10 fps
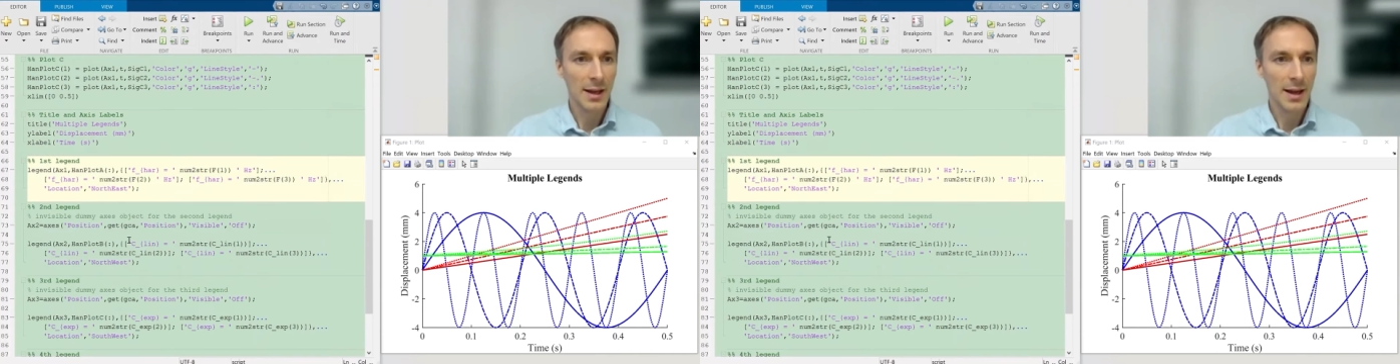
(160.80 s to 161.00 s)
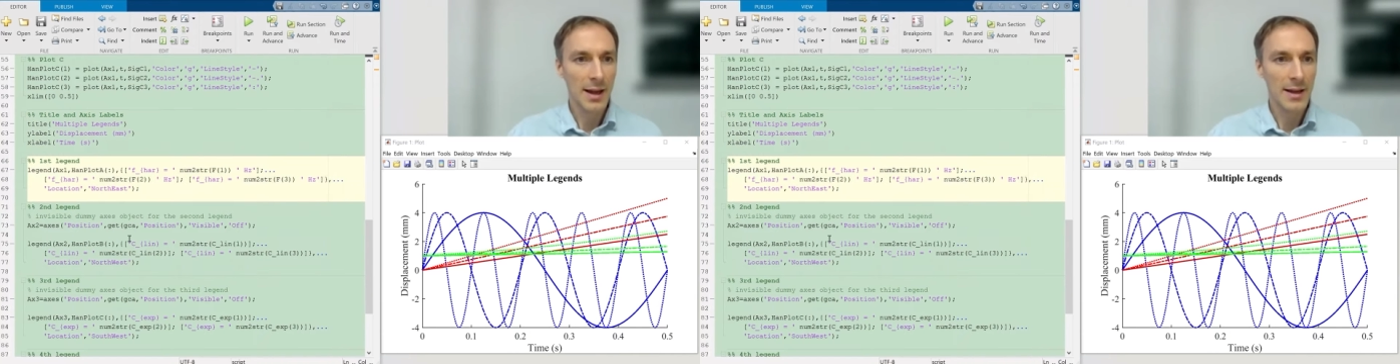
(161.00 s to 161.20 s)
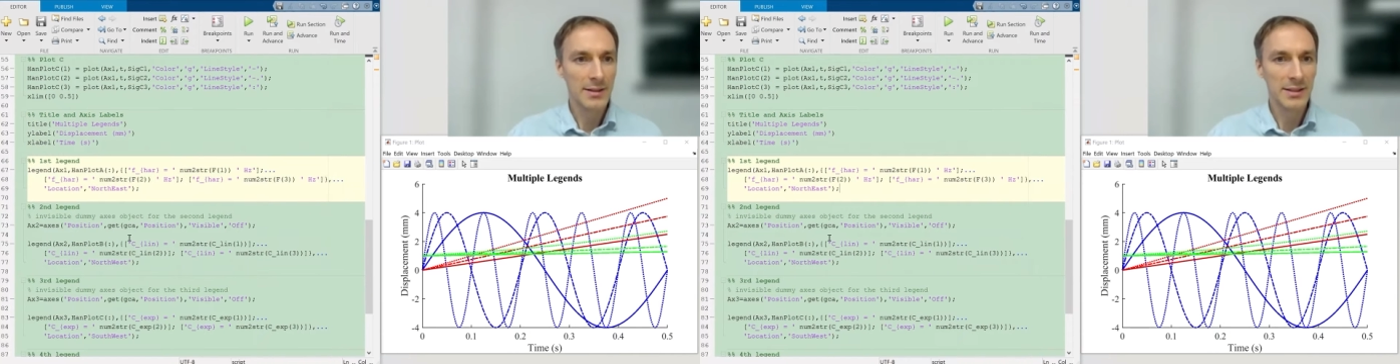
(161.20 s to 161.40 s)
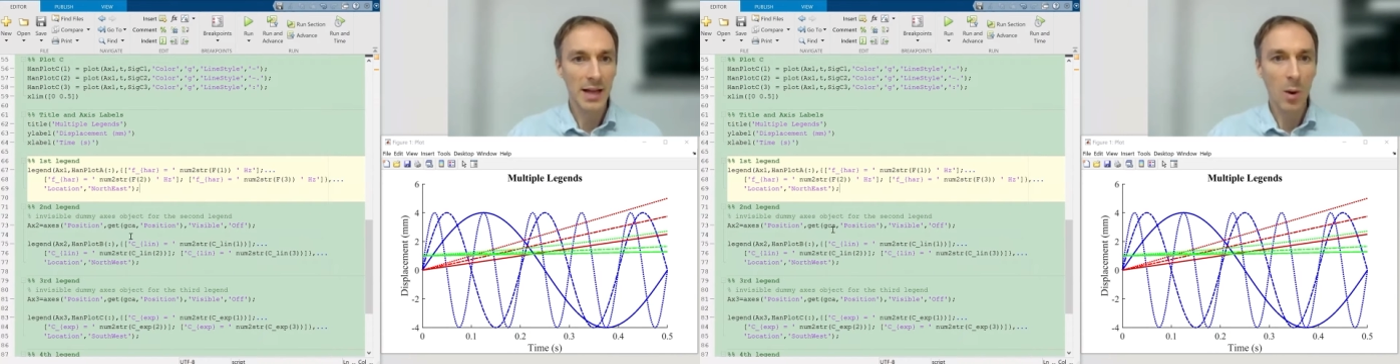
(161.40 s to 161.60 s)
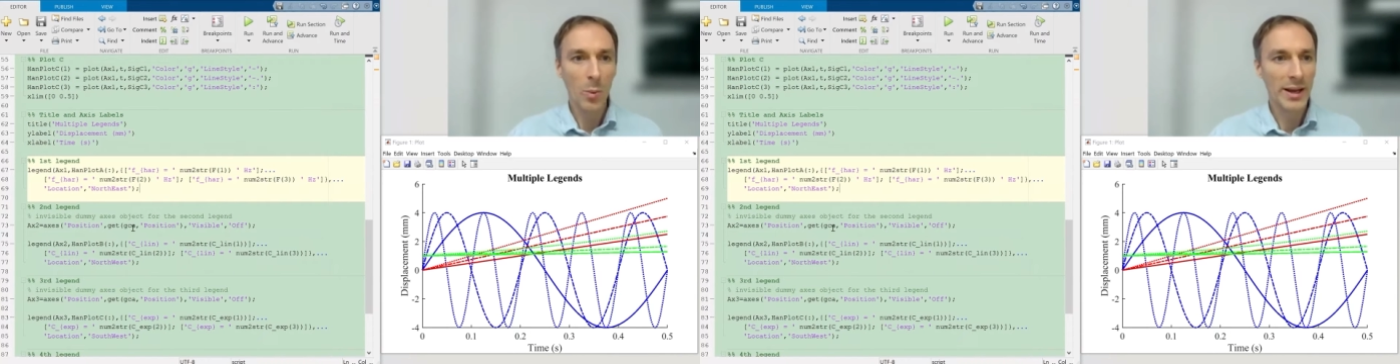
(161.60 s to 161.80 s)
And
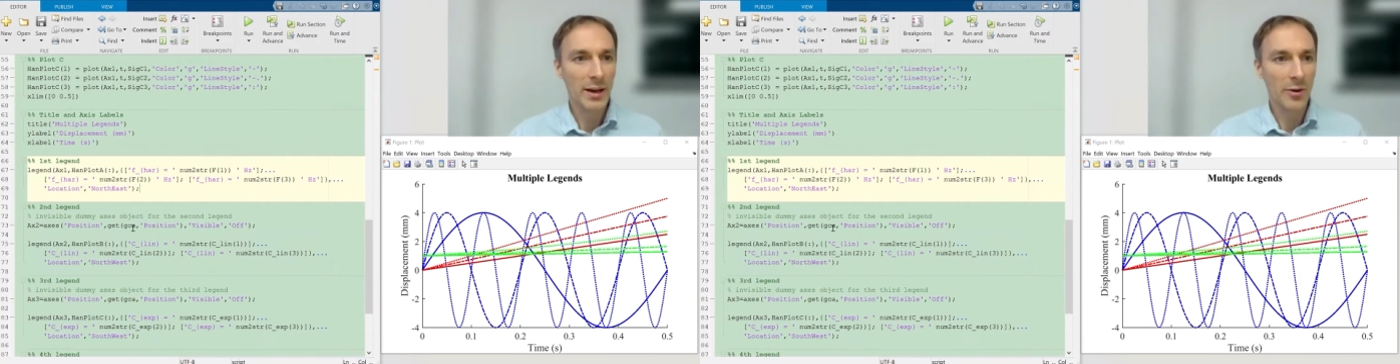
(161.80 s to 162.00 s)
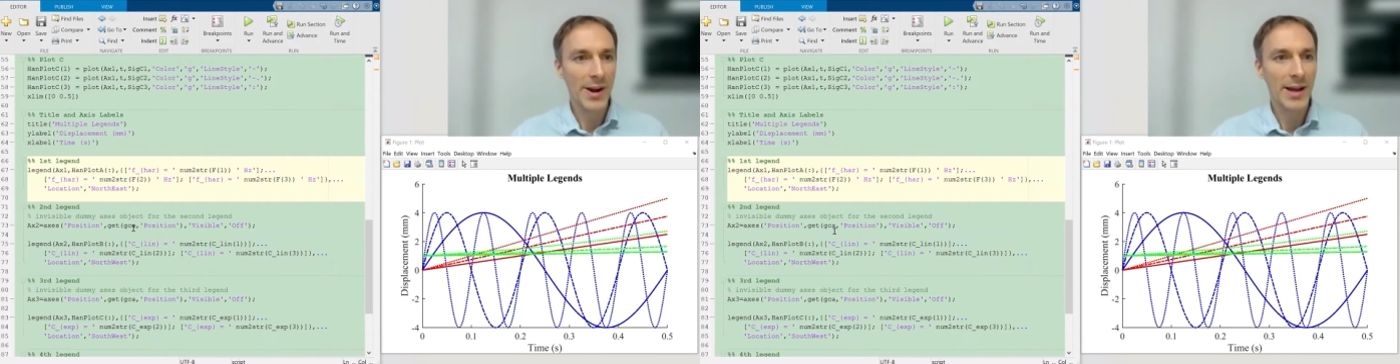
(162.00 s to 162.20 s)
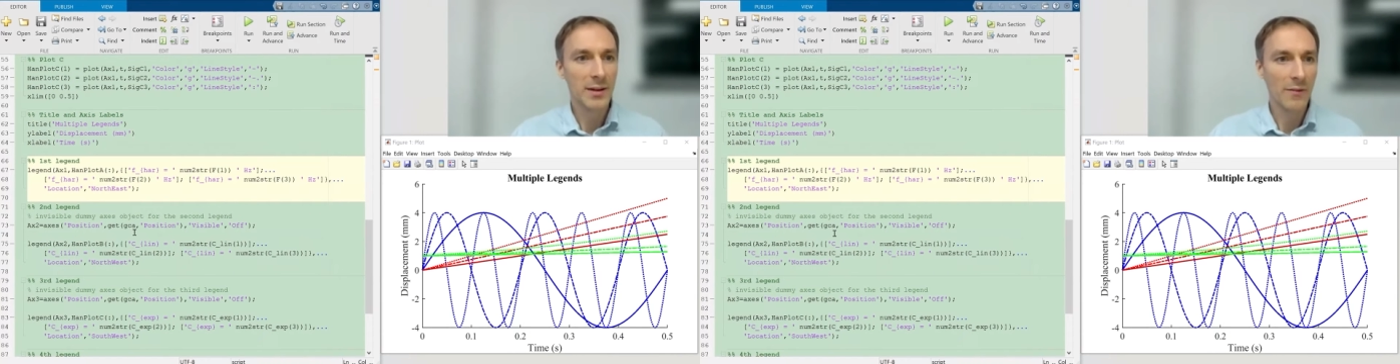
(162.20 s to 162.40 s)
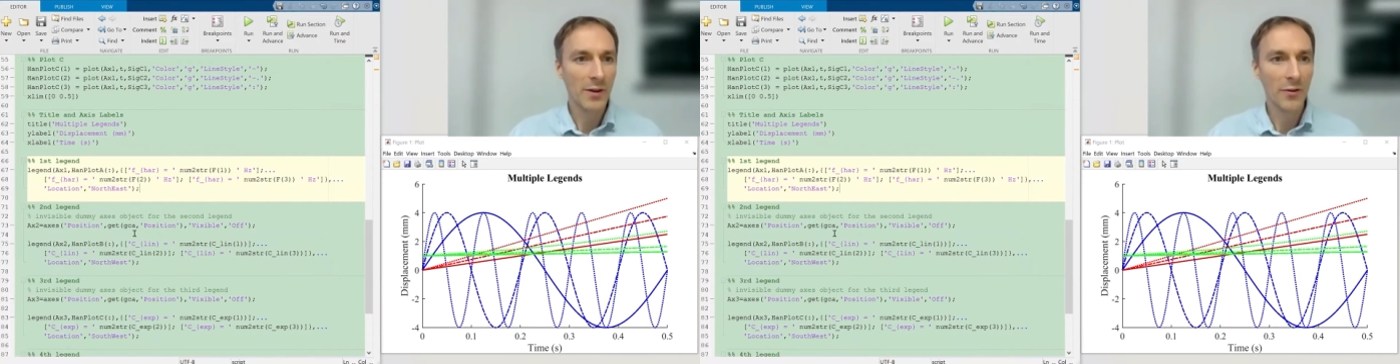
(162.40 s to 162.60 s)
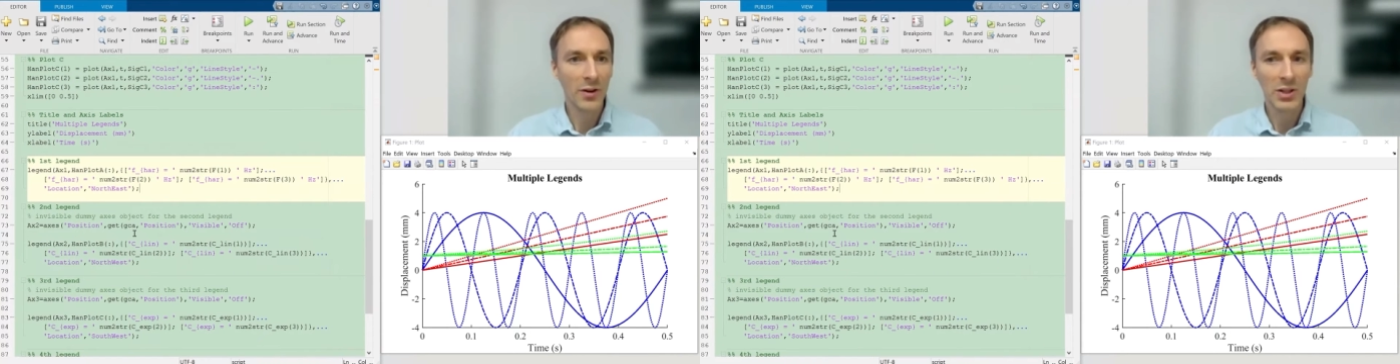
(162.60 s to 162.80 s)
now we can create our
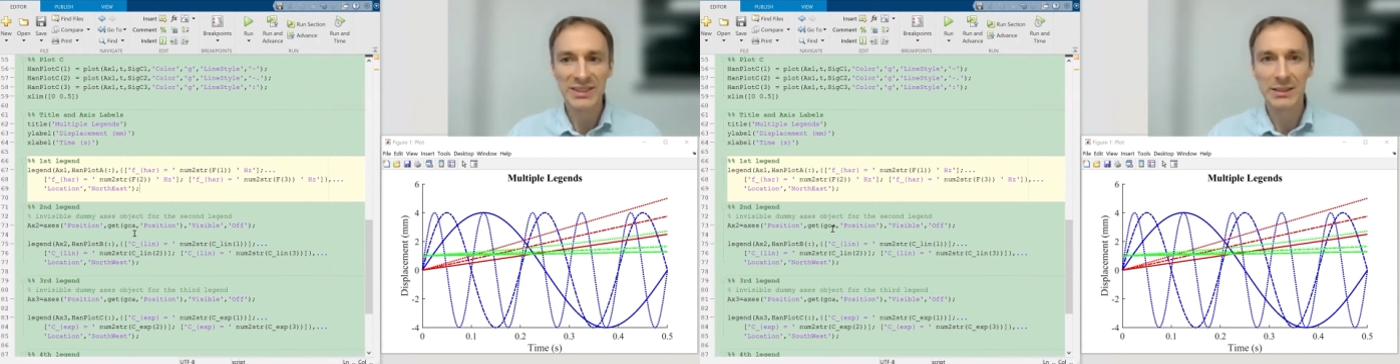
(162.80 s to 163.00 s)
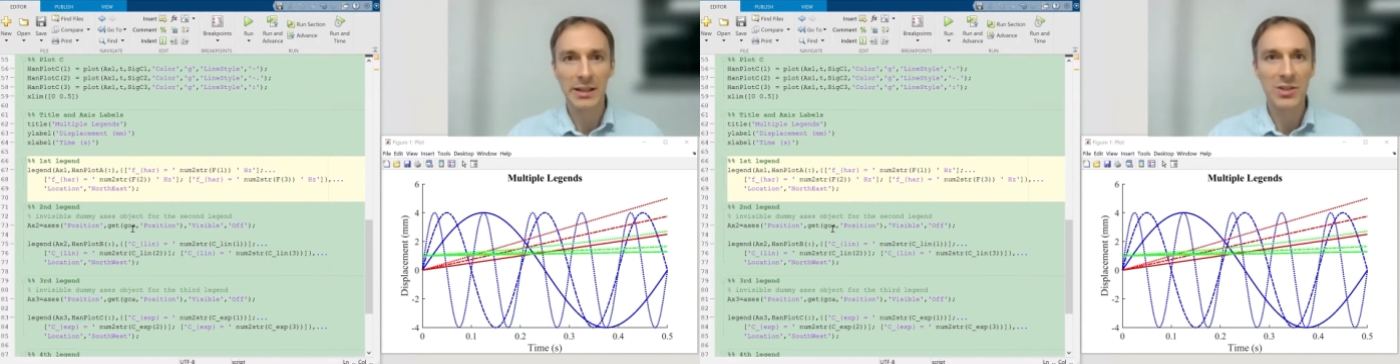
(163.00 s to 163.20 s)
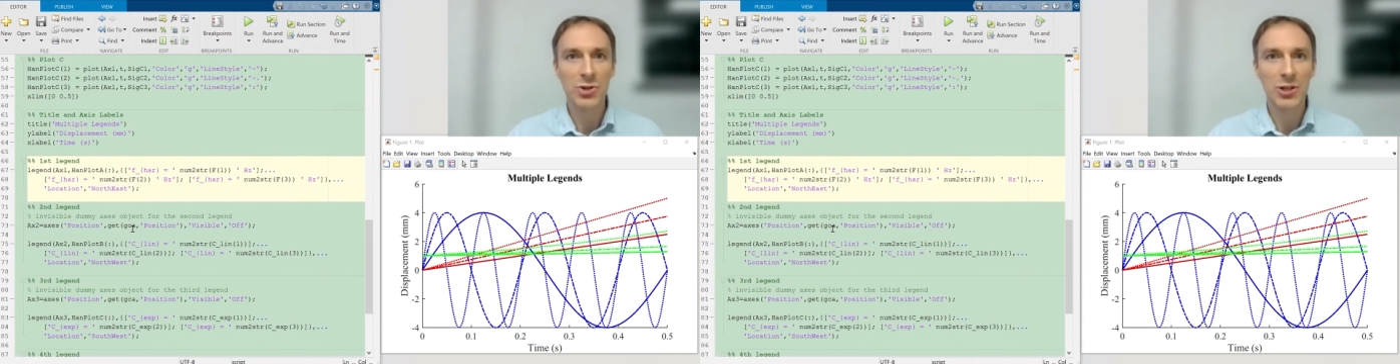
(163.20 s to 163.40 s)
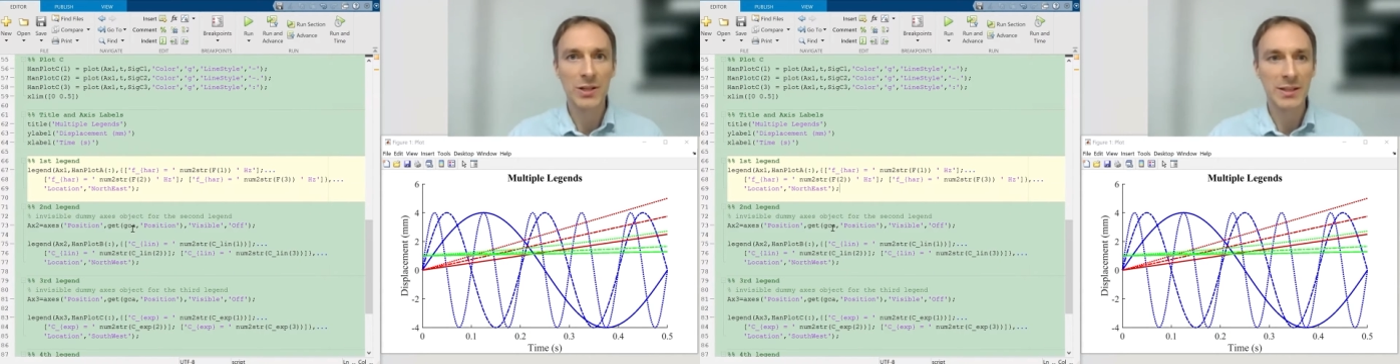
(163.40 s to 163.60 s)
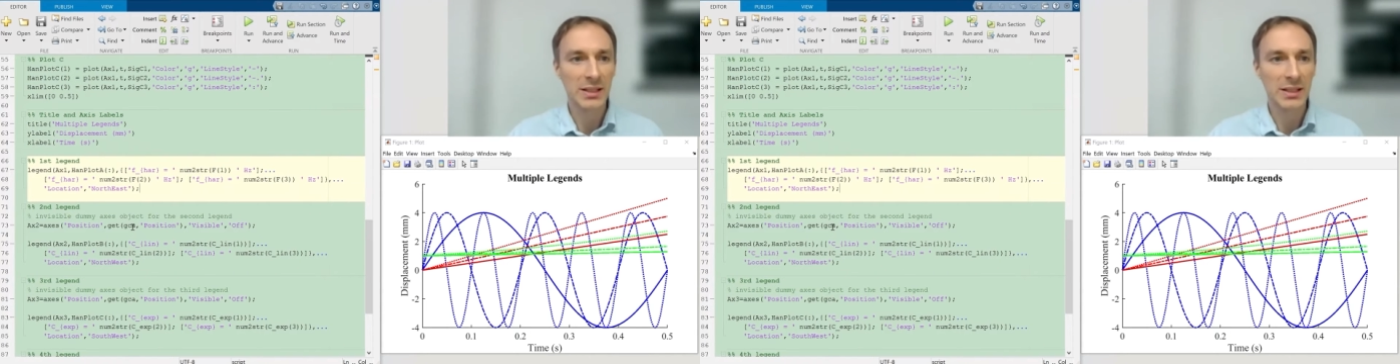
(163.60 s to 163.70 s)
first legend.